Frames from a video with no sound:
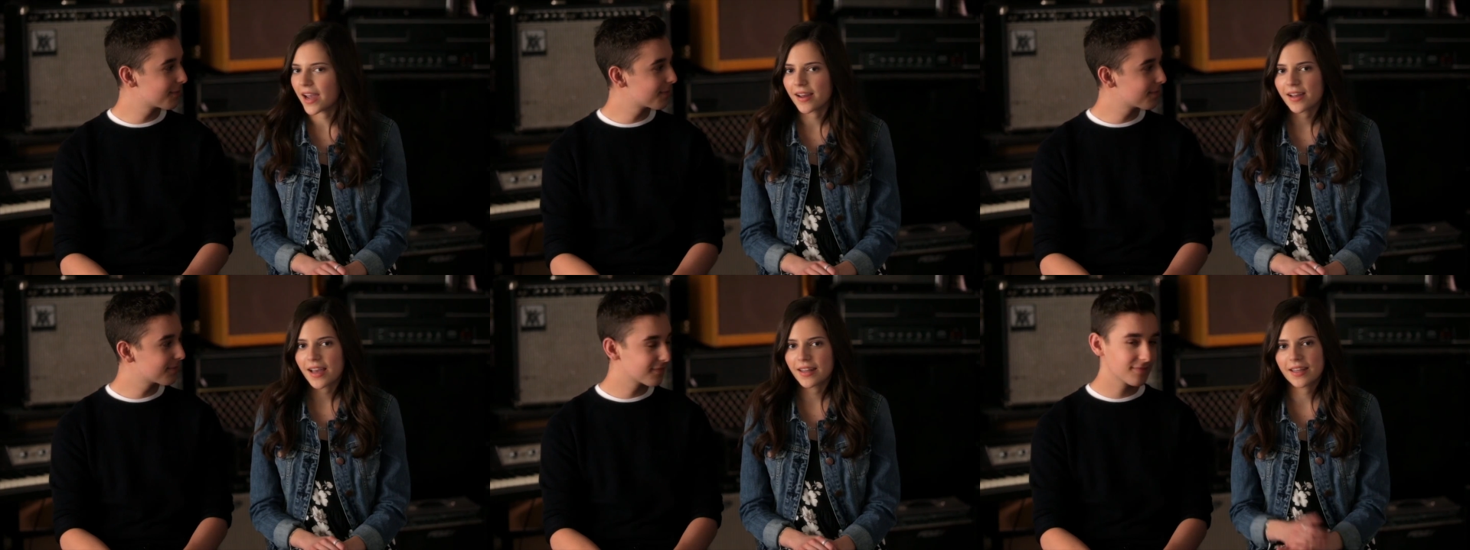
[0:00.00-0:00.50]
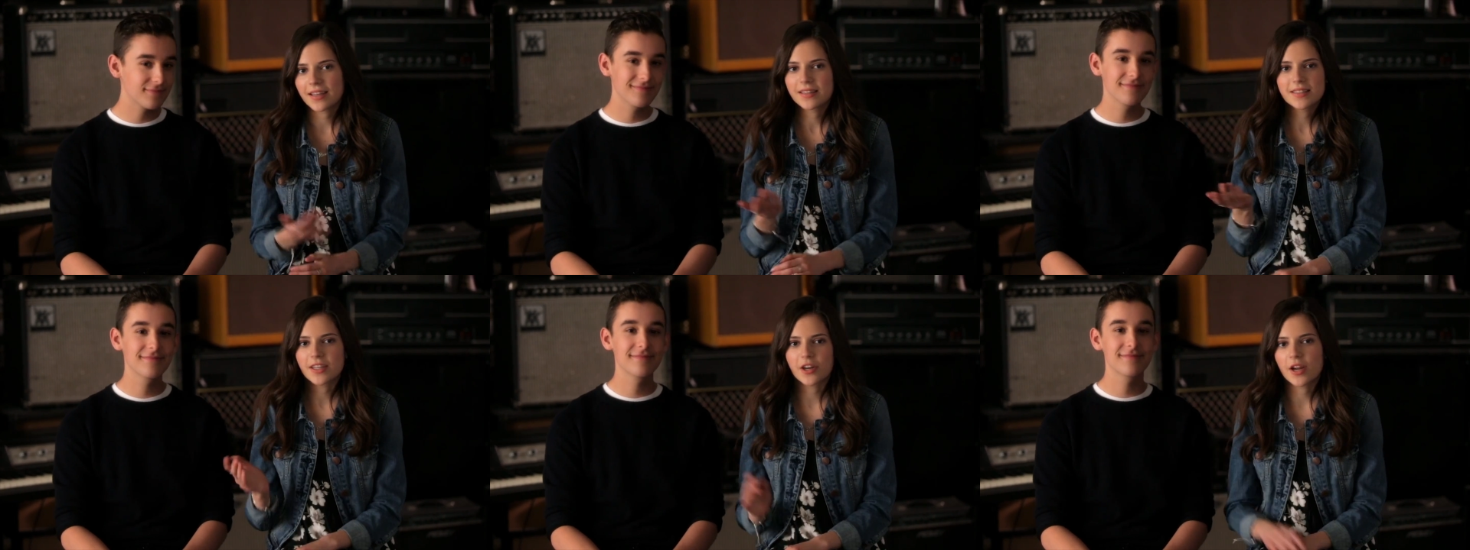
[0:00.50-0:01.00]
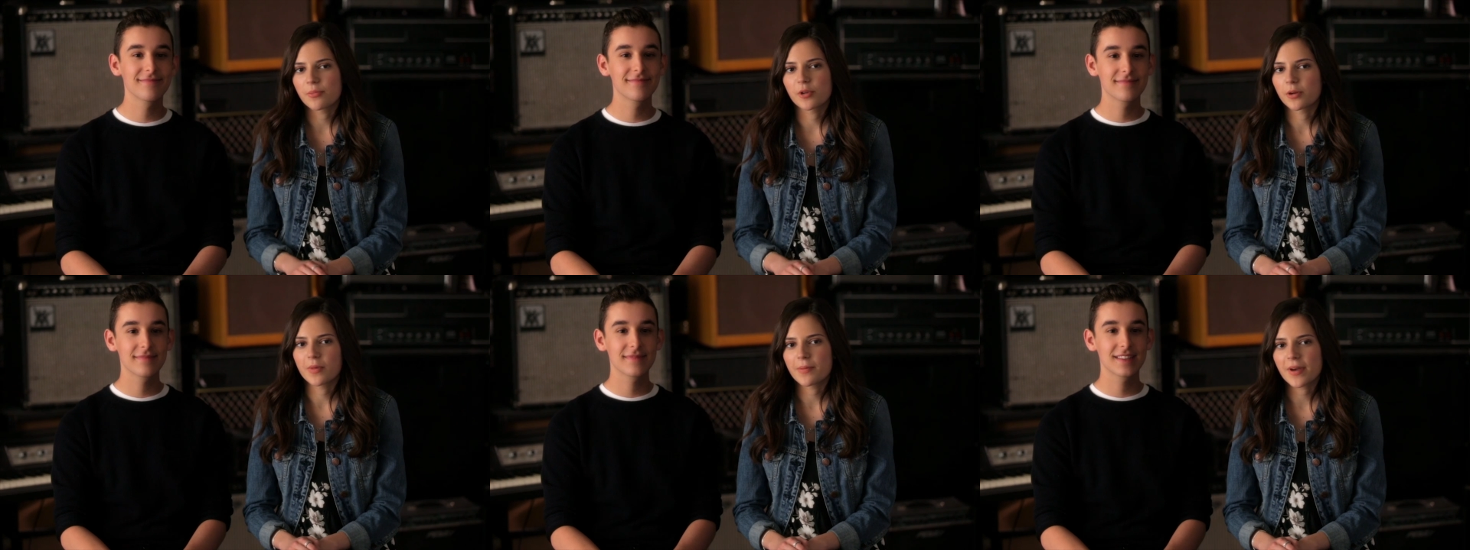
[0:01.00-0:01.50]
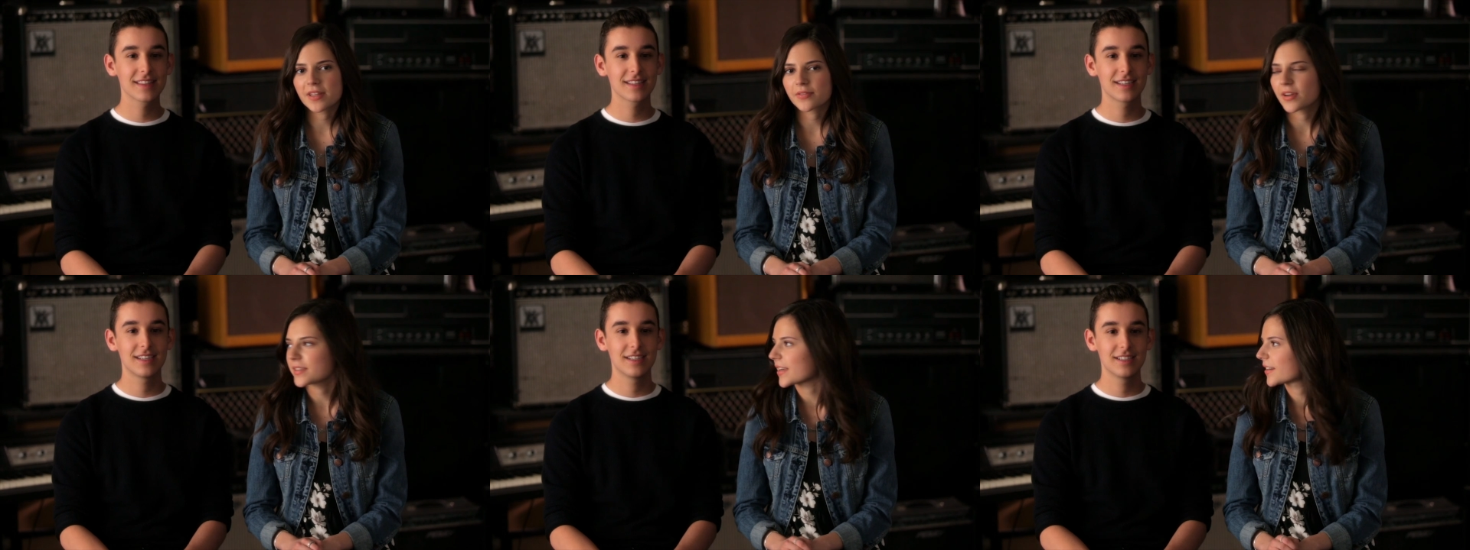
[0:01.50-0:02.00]
Speaker 1: Yeah, I like consider him one of my
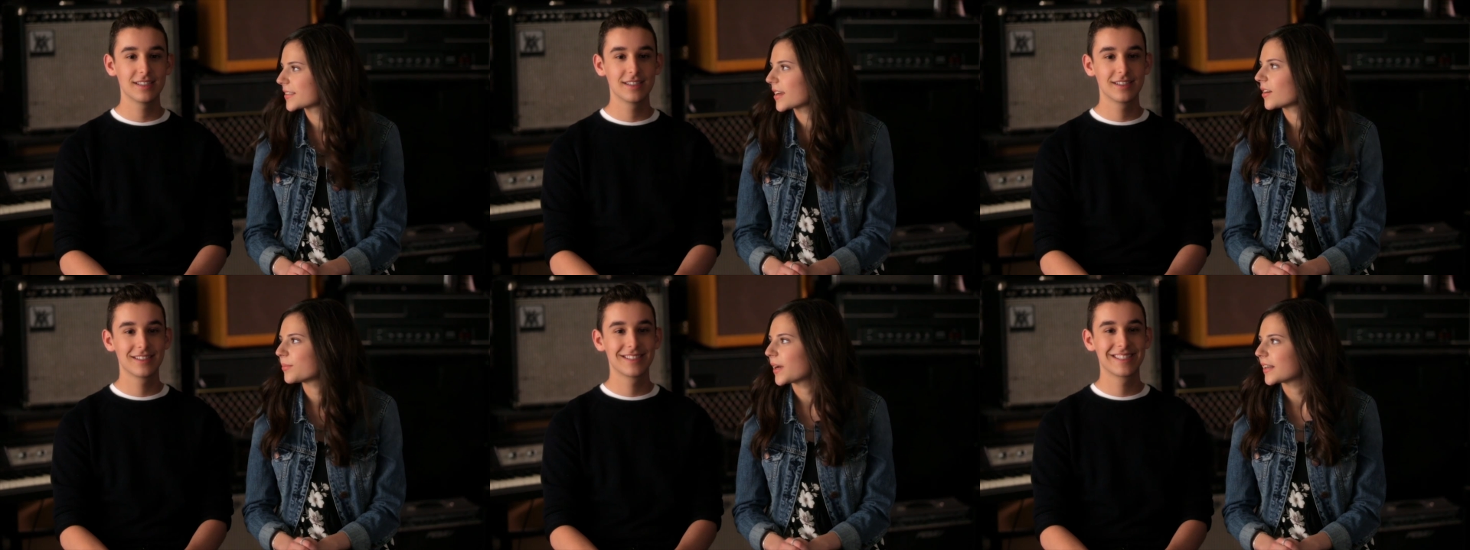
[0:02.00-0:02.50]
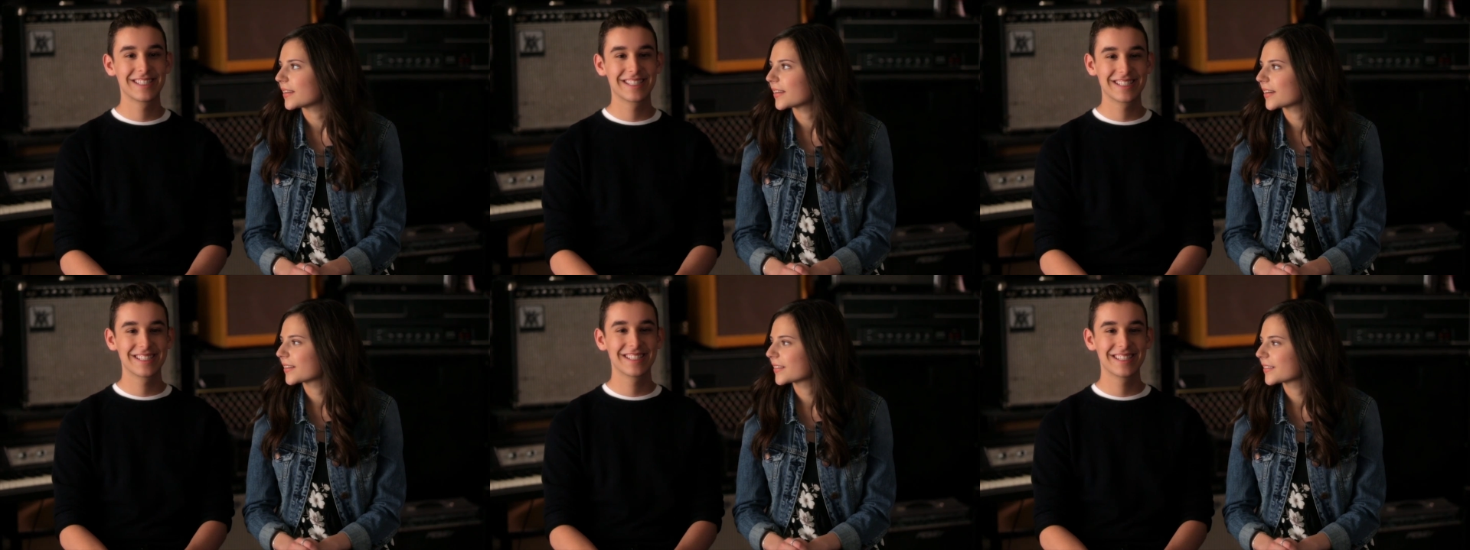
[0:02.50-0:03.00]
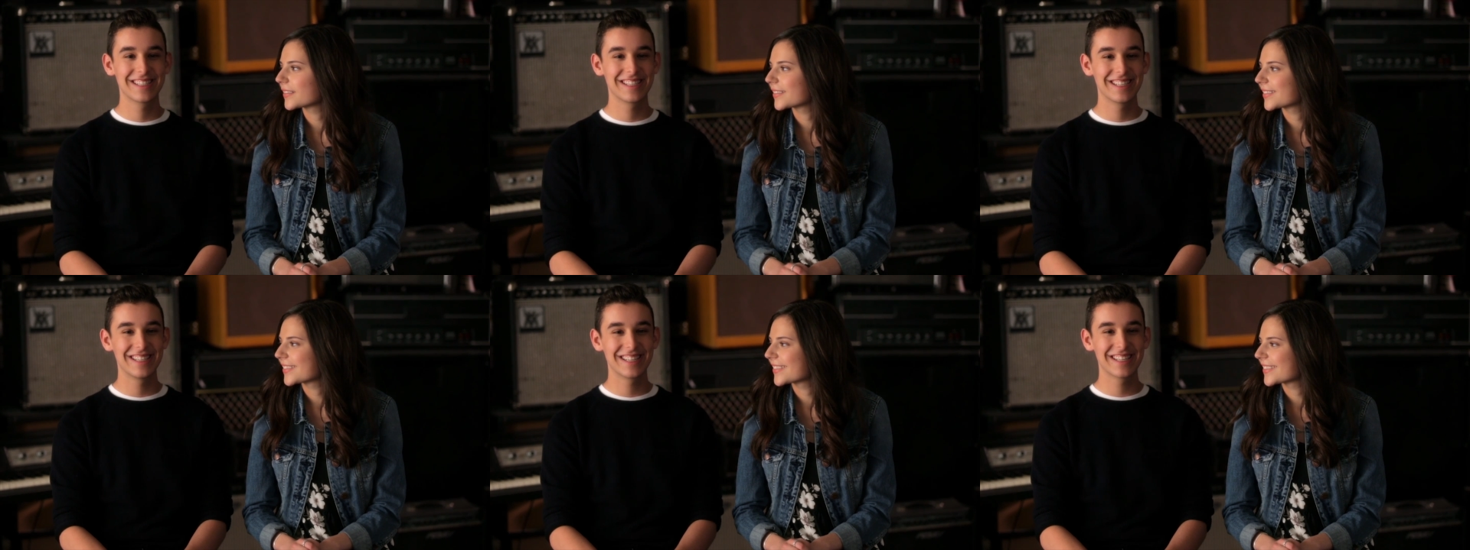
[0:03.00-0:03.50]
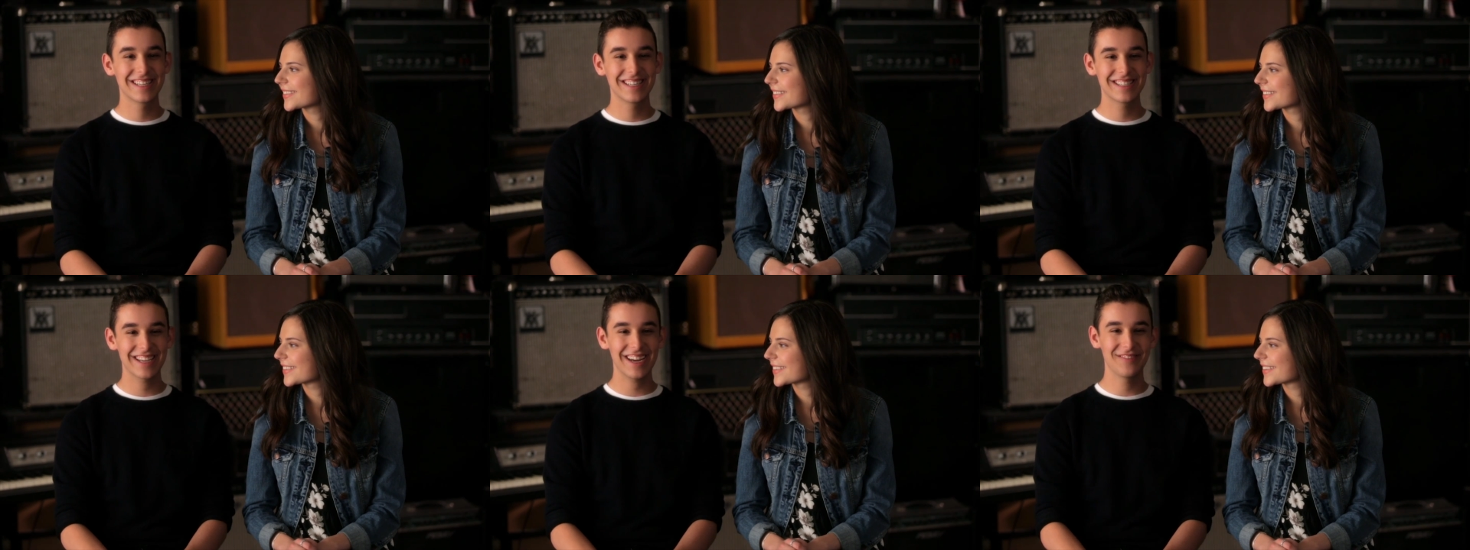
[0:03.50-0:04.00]
best friends. I could tell him anything.
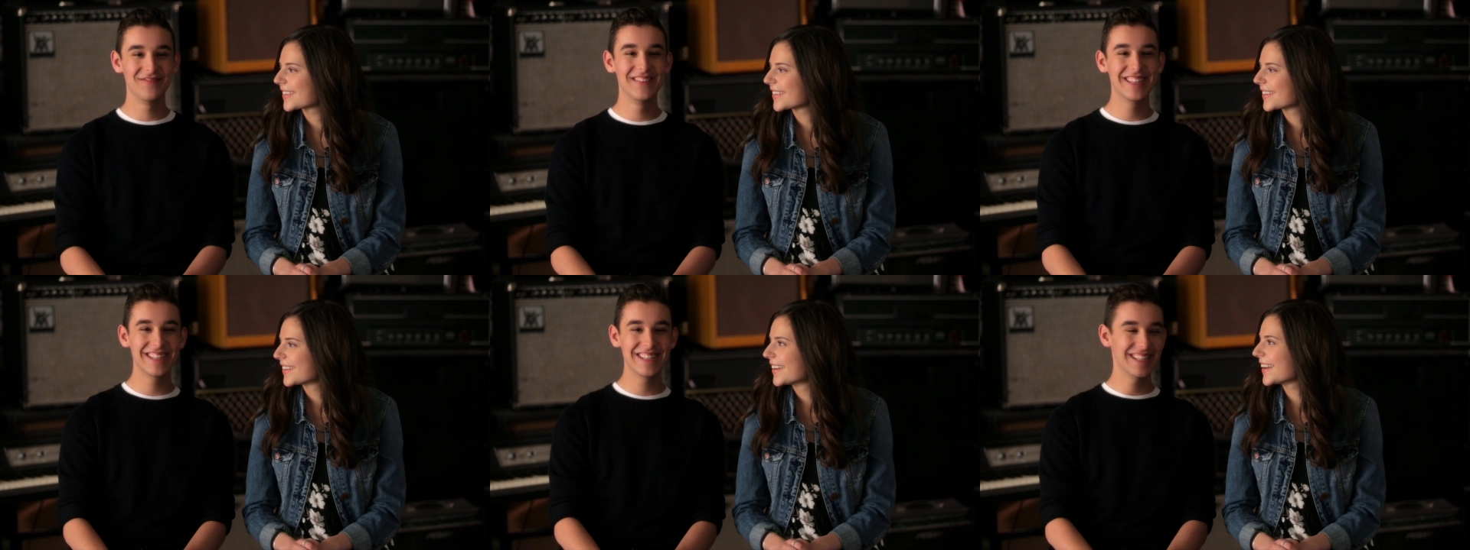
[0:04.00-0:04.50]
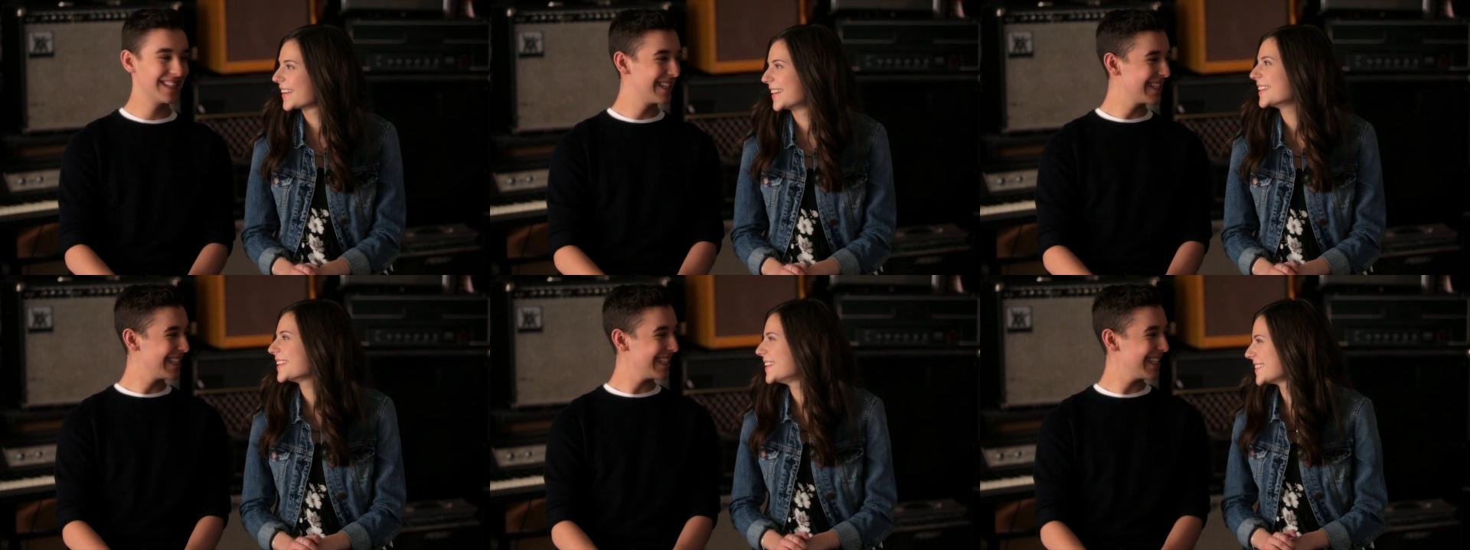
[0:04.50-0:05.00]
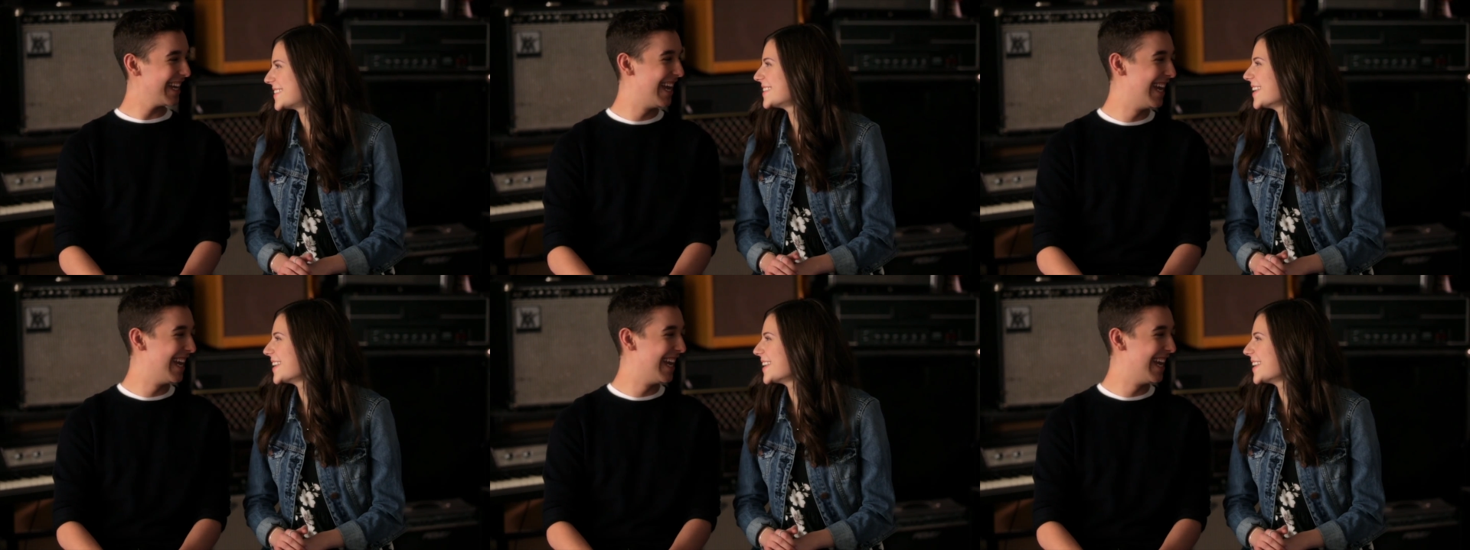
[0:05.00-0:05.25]
Same. you